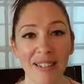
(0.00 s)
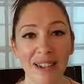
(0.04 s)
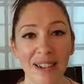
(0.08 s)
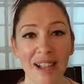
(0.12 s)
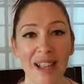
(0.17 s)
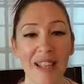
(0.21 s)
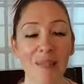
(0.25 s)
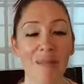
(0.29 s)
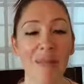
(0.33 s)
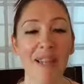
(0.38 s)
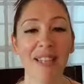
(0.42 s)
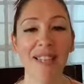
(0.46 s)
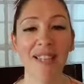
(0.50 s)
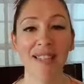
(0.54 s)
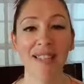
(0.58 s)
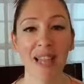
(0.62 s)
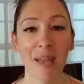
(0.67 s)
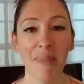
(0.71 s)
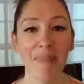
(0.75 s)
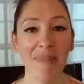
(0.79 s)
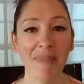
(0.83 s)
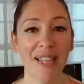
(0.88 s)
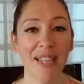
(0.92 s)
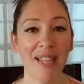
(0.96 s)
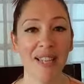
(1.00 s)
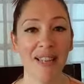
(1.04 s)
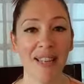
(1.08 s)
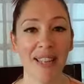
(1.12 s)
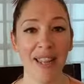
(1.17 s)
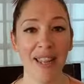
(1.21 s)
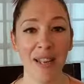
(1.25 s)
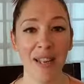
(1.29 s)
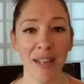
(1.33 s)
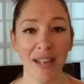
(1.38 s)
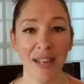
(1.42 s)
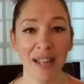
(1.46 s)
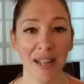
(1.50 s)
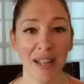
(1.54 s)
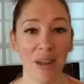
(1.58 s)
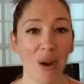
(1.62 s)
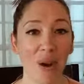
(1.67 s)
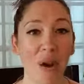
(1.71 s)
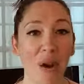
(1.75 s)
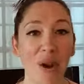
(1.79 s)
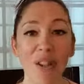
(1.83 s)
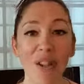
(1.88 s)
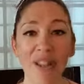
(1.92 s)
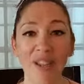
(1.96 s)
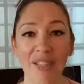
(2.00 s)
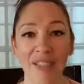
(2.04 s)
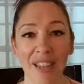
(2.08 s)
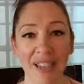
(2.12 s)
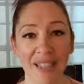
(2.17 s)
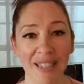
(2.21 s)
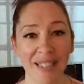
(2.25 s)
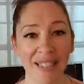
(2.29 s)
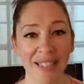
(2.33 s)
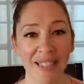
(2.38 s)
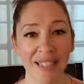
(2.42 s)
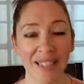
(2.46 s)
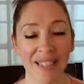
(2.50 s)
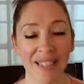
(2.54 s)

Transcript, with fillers: I am accepted in, in all of it.